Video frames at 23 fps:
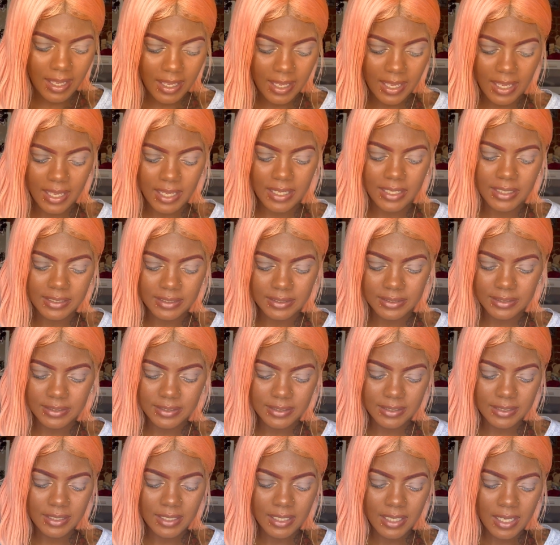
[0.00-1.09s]
And
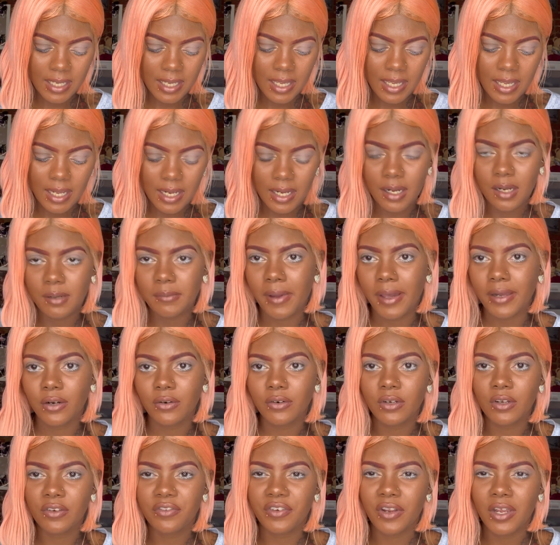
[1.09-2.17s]
um, I
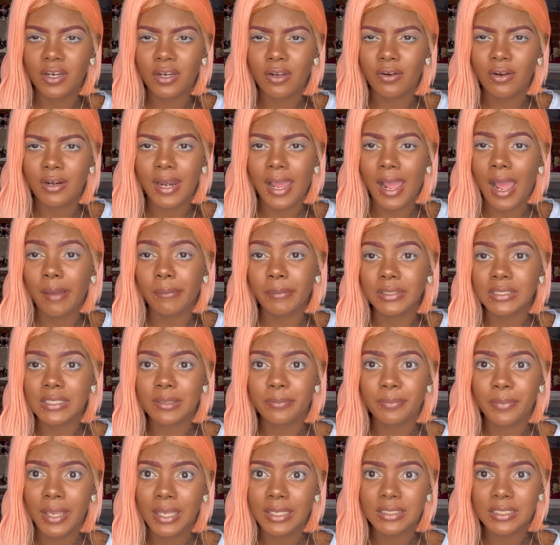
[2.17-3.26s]
don't know if y'all know or not, I'm
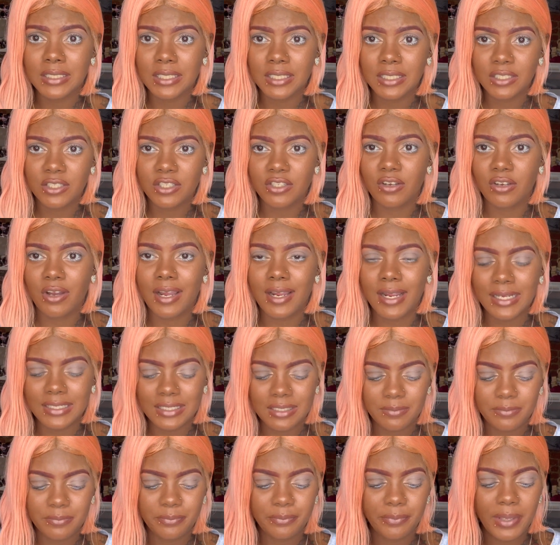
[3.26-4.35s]
into painting. So I got
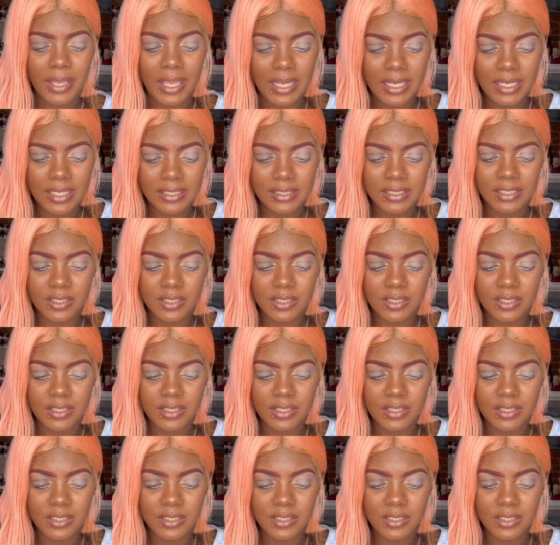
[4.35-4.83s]
some paint.